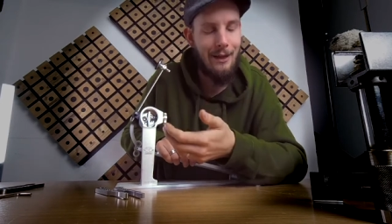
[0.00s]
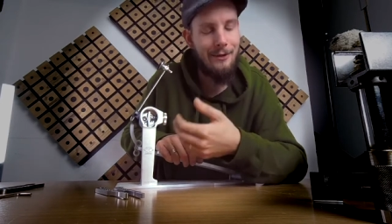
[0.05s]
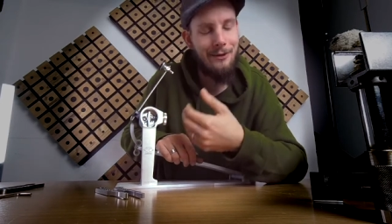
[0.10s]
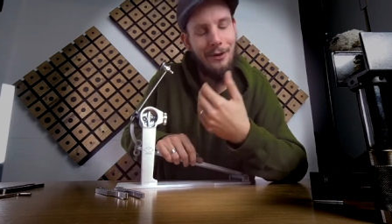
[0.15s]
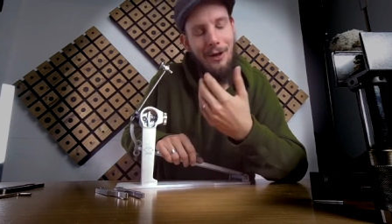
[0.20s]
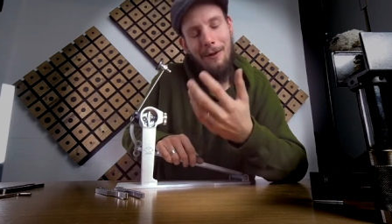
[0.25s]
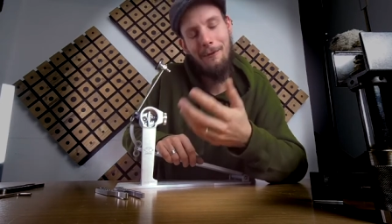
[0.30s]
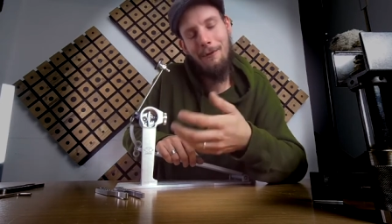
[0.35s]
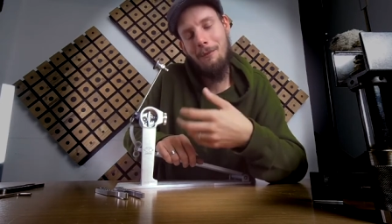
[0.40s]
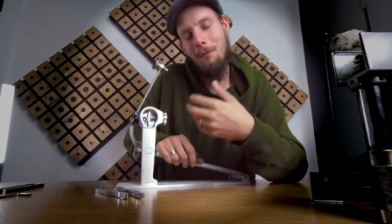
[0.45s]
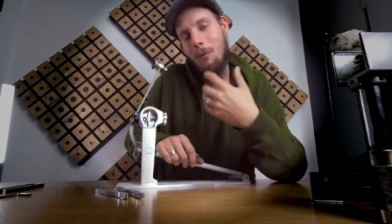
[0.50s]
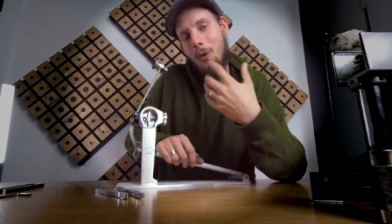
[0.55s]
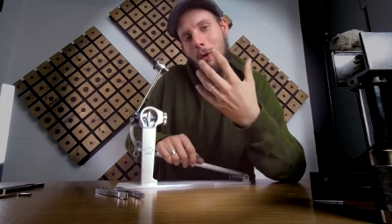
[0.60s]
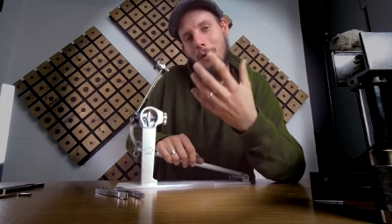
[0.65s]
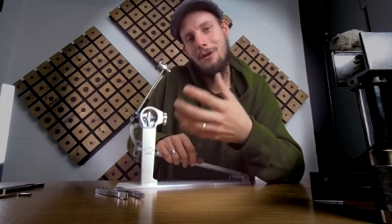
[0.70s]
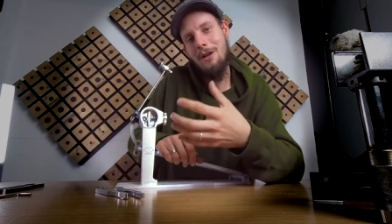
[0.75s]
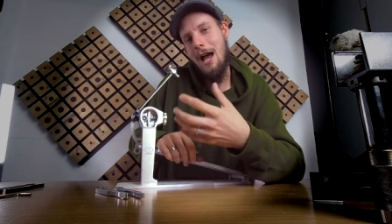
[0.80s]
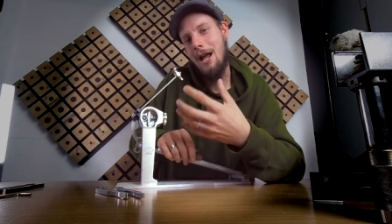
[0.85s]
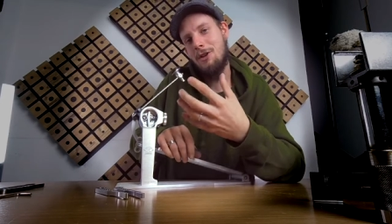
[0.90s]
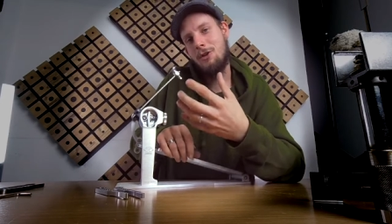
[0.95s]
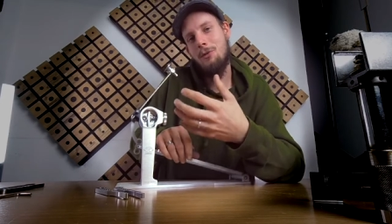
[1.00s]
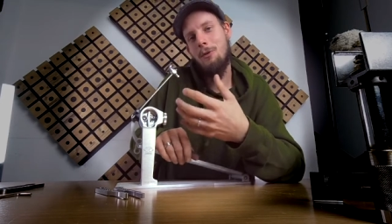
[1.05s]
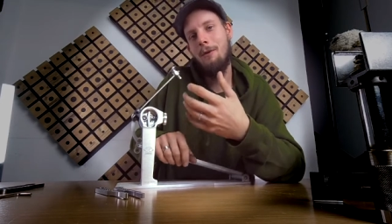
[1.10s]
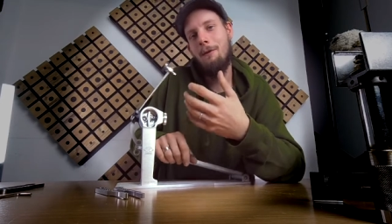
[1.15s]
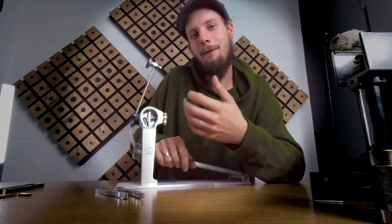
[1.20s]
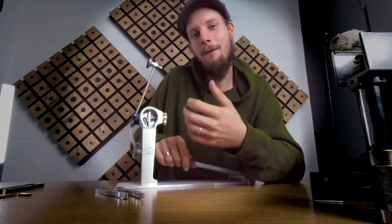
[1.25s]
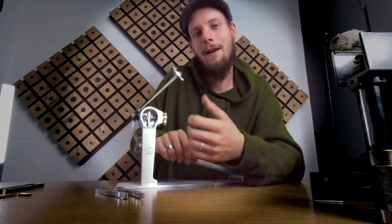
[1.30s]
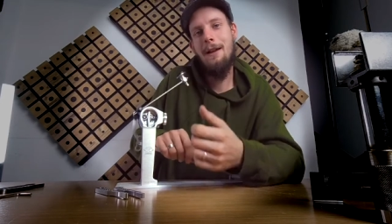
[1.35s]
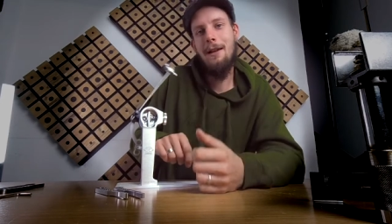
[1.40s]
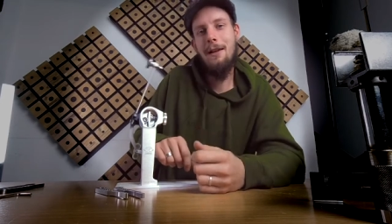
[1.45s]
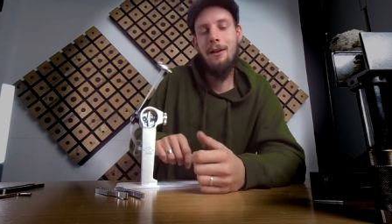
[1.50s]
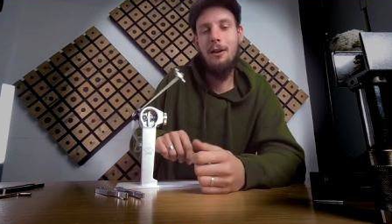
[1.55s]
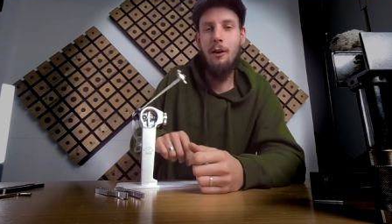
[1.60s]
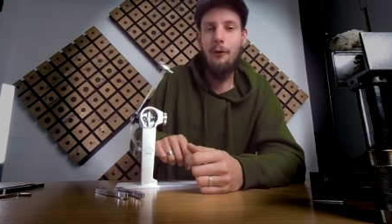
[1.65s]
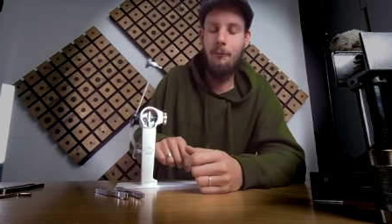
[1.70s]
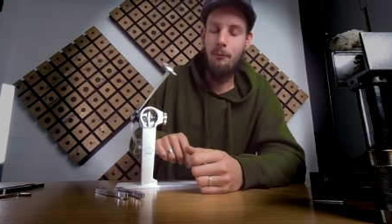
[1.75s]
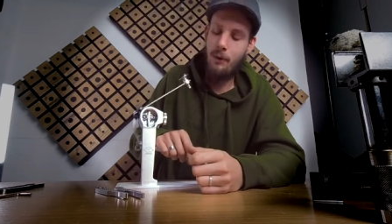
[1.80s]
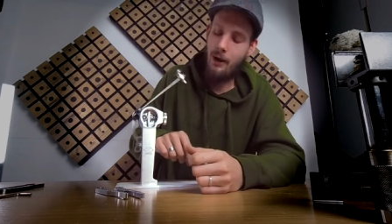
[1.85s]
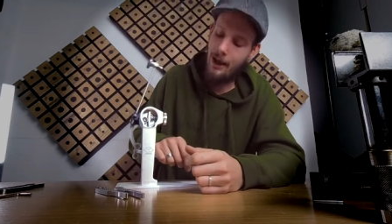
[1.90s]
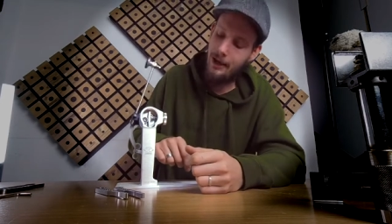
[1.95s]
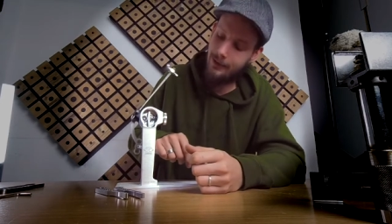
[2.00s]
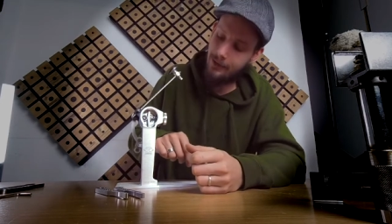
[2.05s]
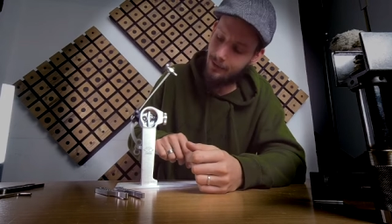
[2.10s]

you have a more natural feeling of playing this